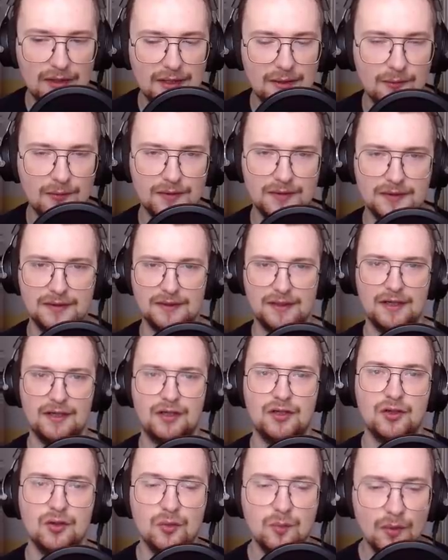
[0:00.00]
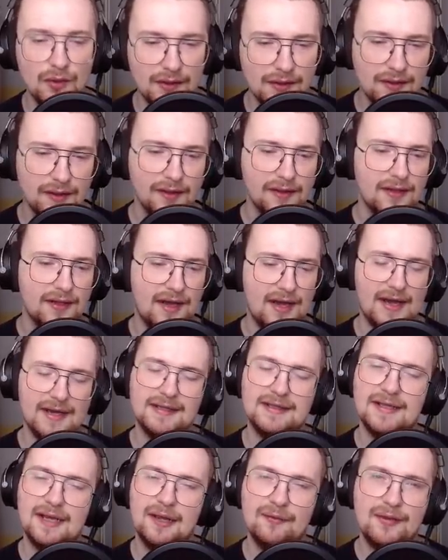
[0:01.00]
he was a human. I
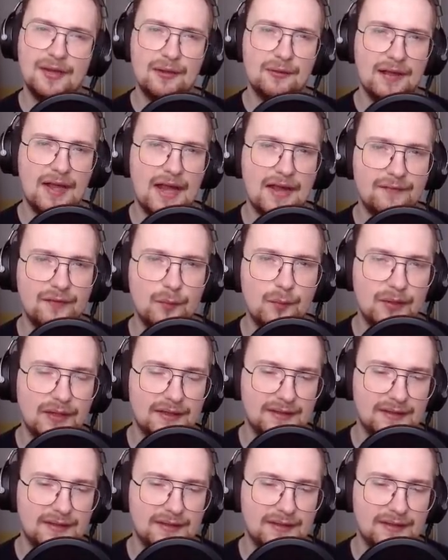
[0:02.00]
doubt that will ever be a